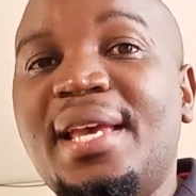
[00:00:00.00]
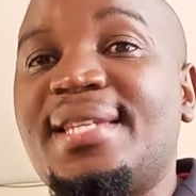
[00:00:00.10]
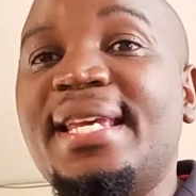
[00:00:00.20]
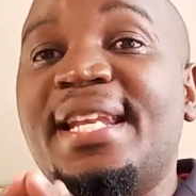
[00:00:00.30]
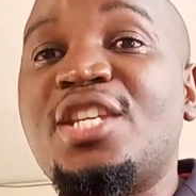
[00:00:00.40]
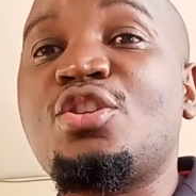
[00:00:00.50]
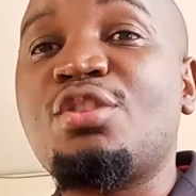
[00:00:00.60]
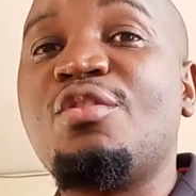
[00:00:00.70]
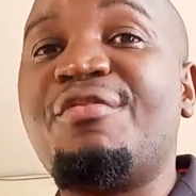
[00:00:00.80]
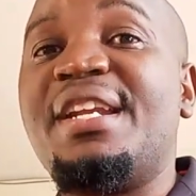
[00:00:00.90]
It's a
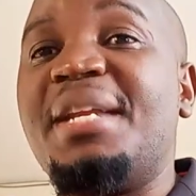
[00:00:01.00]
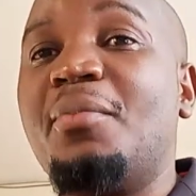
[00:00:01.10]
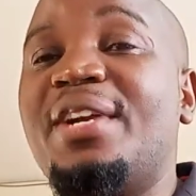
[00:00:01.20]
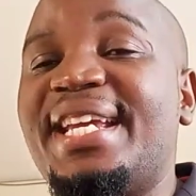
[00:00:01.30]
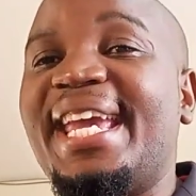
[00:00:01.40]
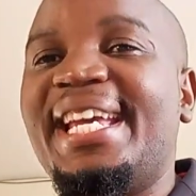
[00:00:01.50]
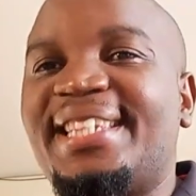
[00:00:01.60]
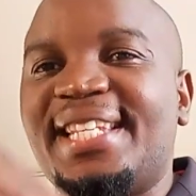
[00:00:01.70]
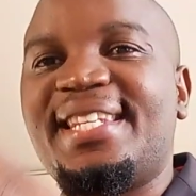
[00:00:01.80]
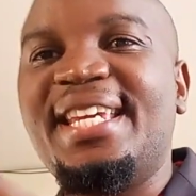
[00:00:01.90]
result of a demonic
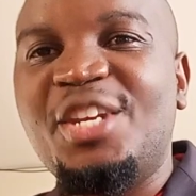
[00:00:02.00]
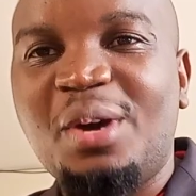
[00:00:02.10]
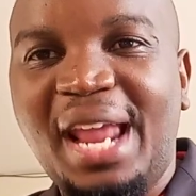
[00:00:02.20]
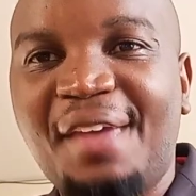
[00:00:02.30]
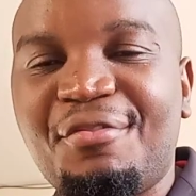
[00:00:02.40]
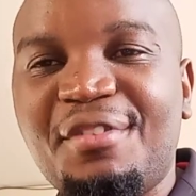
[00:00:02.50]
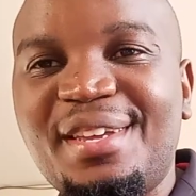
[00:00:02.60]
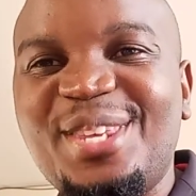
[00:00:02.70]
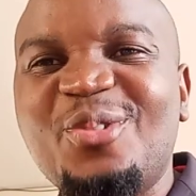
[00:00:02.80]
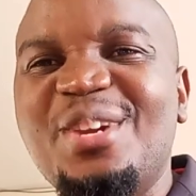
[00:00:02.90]
entity in your life.
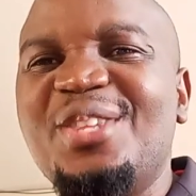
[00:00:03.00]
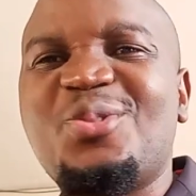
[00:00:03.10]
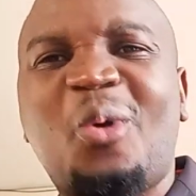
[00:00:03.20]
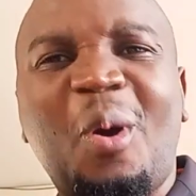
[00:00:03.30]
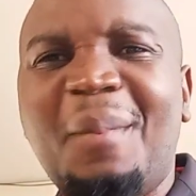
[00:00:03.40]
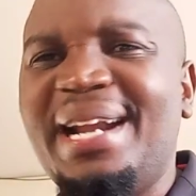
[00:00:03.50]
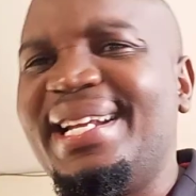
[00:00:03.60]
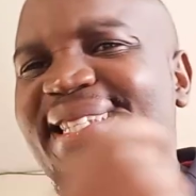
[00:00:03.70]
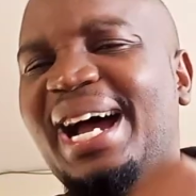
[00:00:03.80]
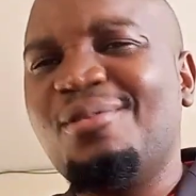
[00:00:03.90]
You need to
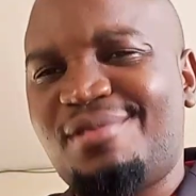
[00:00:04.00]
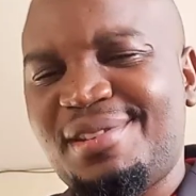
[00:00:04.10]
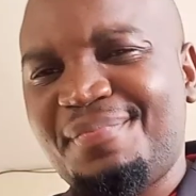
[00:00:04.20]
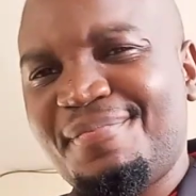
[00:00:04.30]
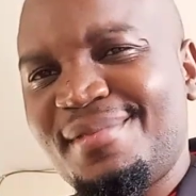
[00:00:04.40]
command it out.